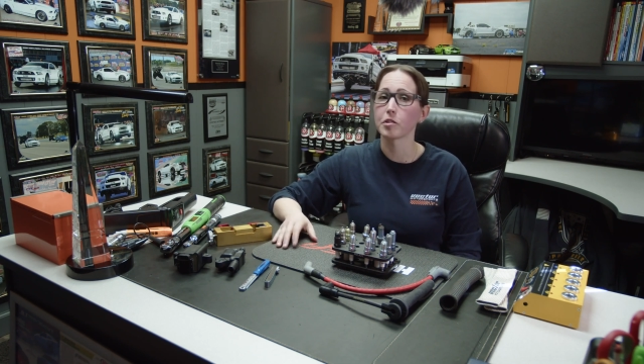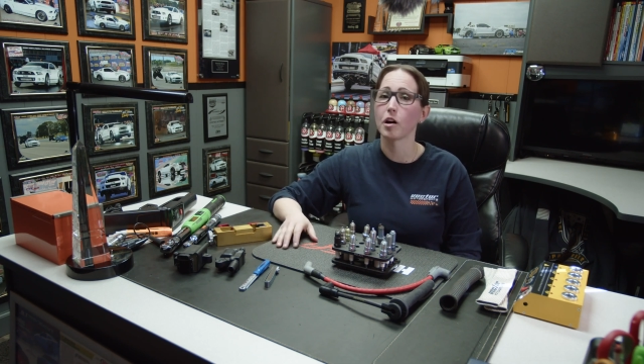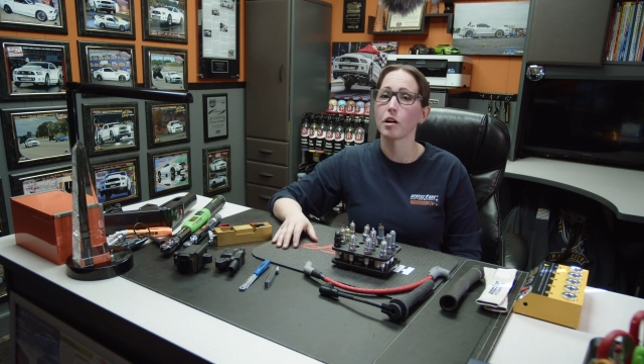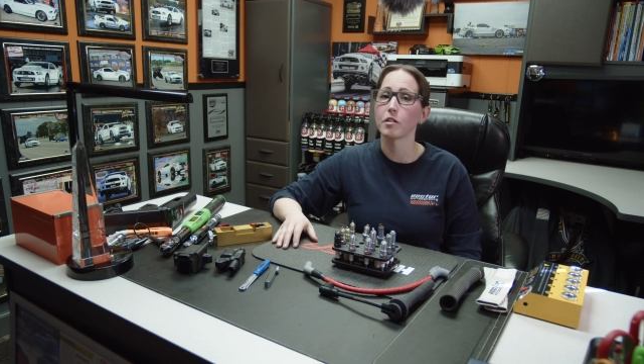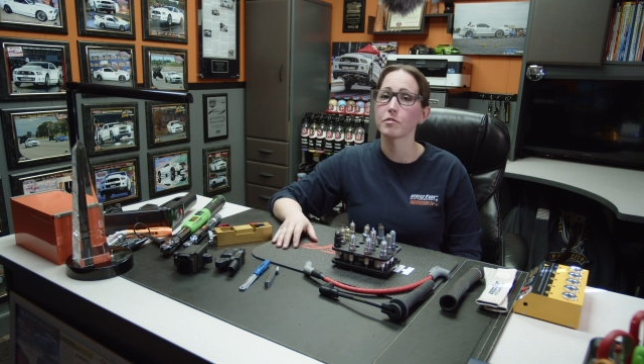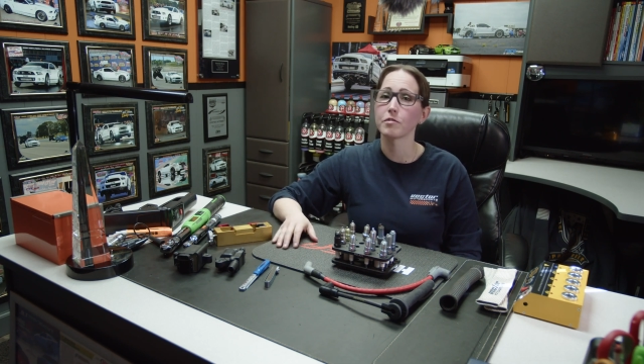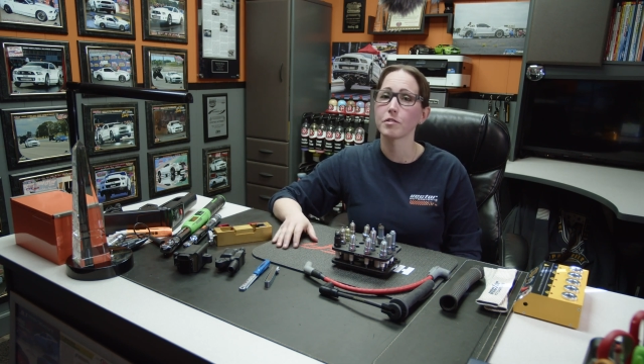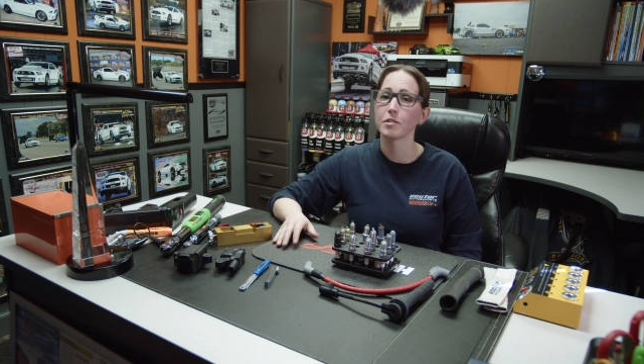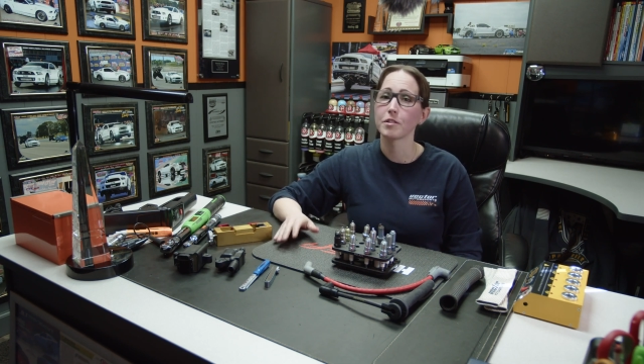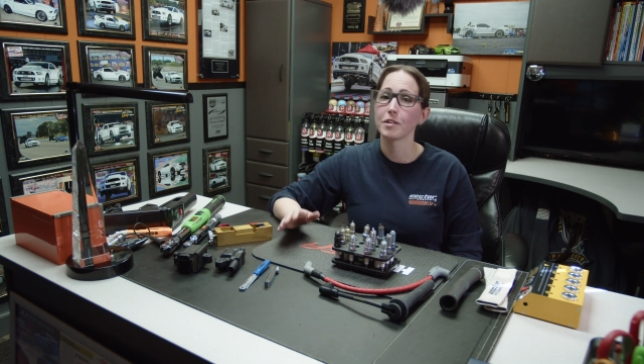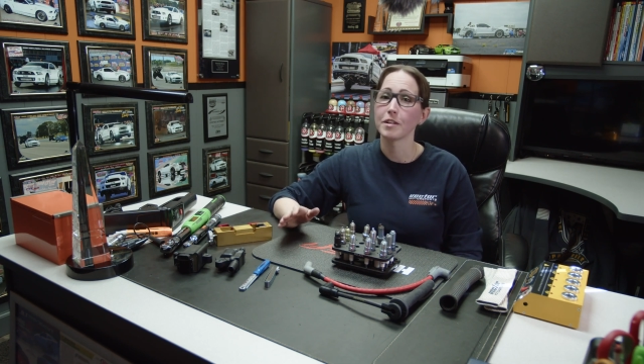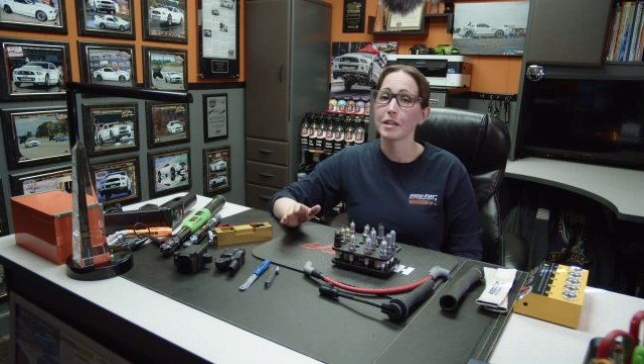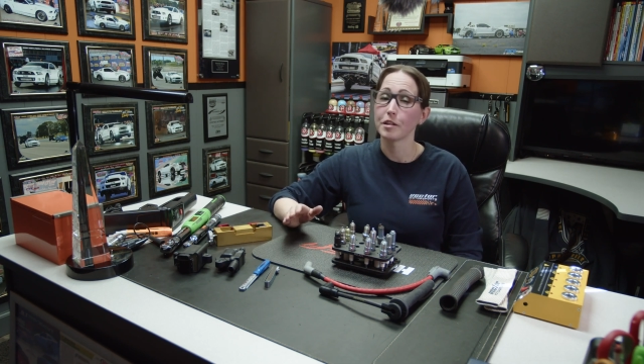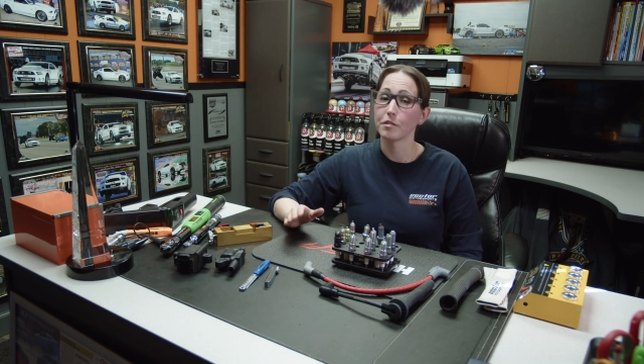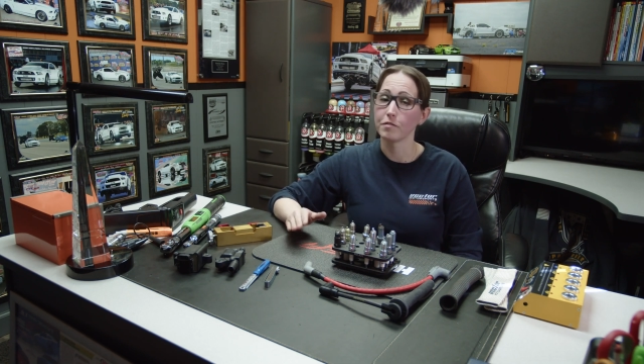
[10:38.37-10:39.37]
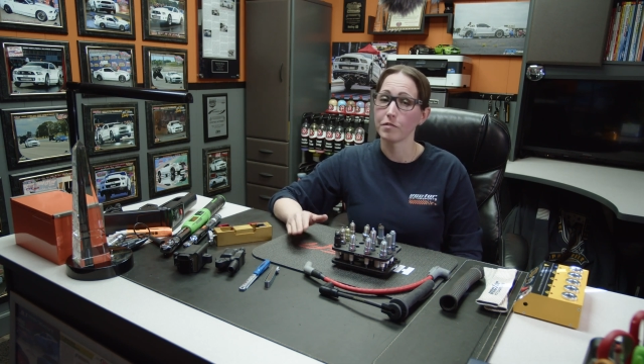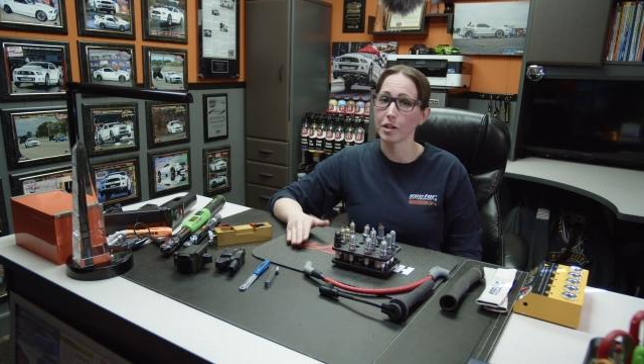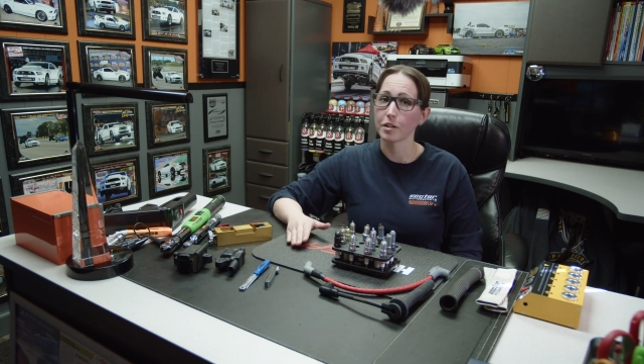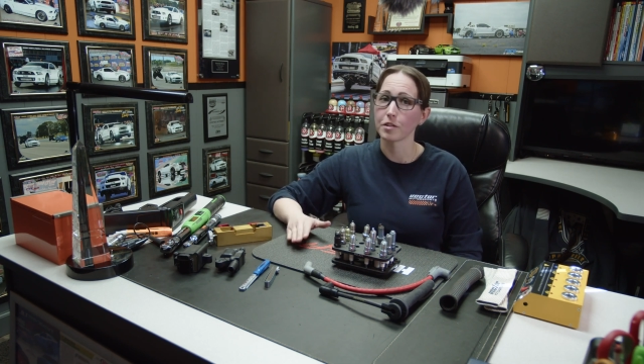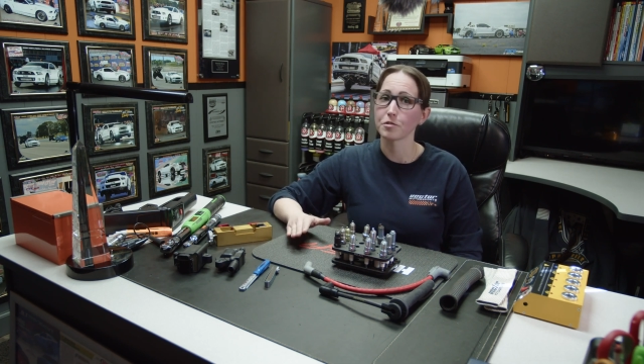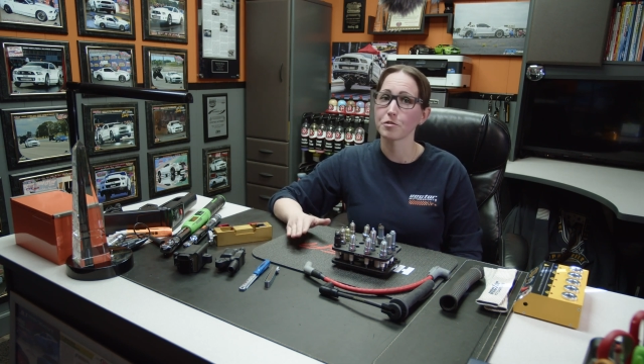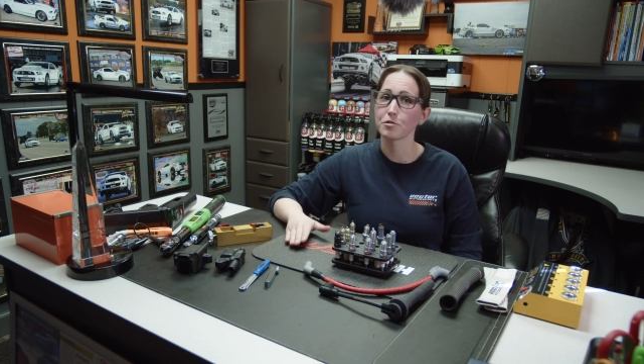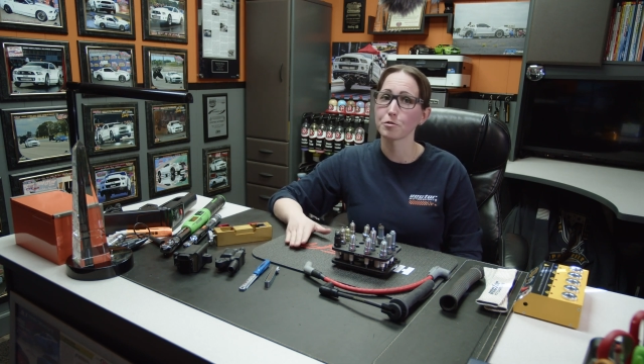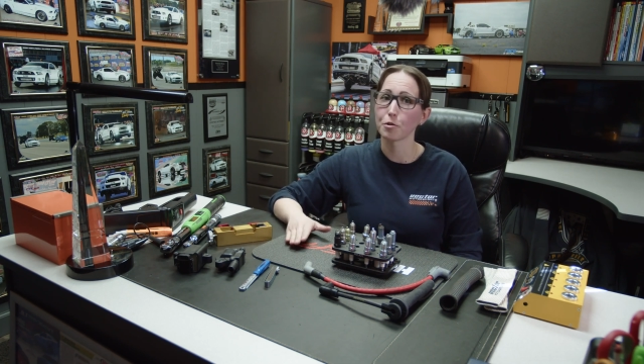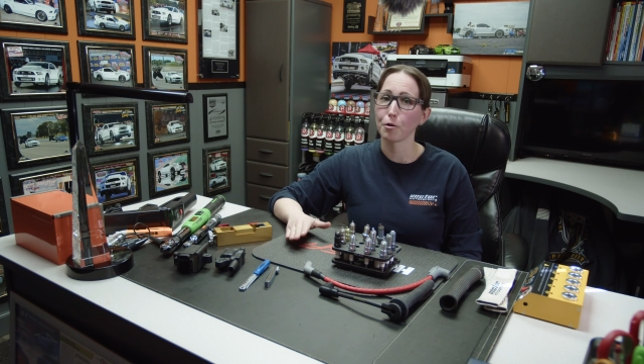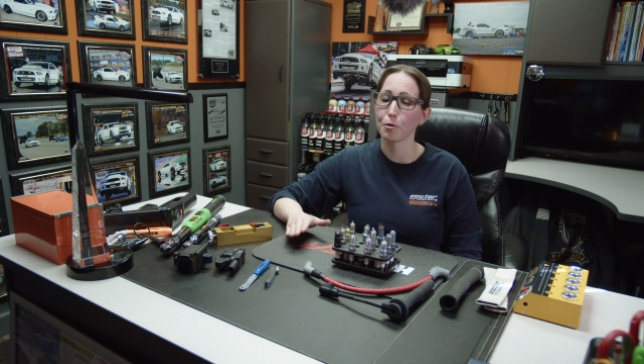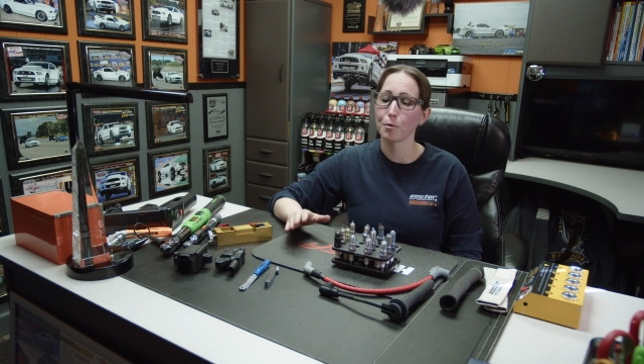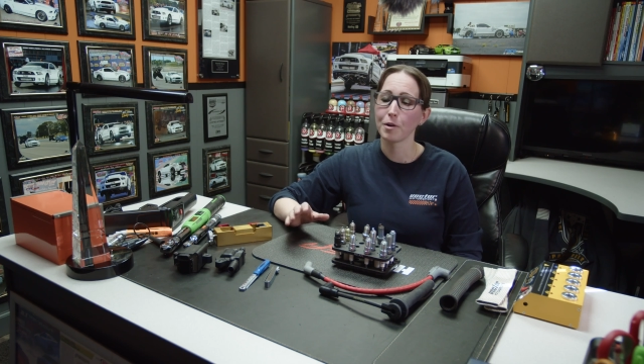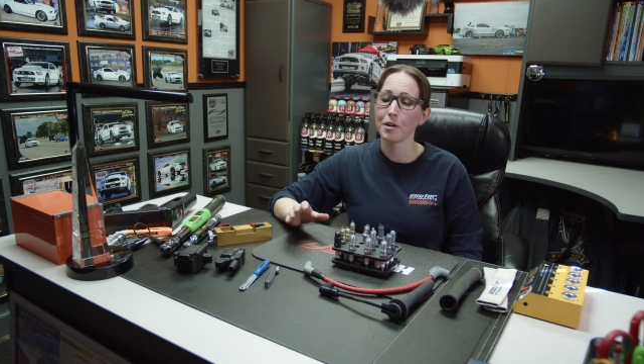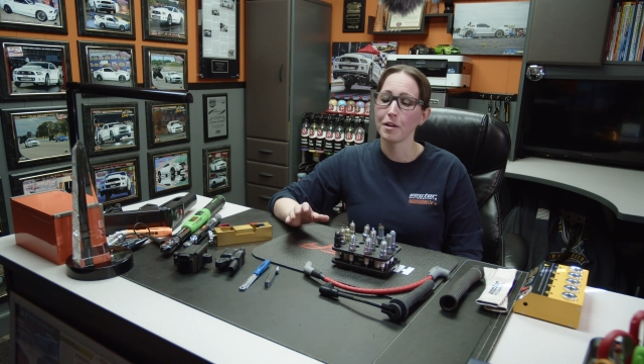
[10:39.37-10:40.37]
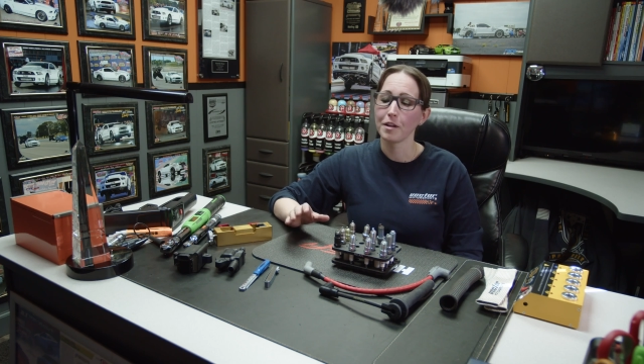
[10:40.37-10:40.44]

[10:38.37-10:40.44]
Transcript: off advance. So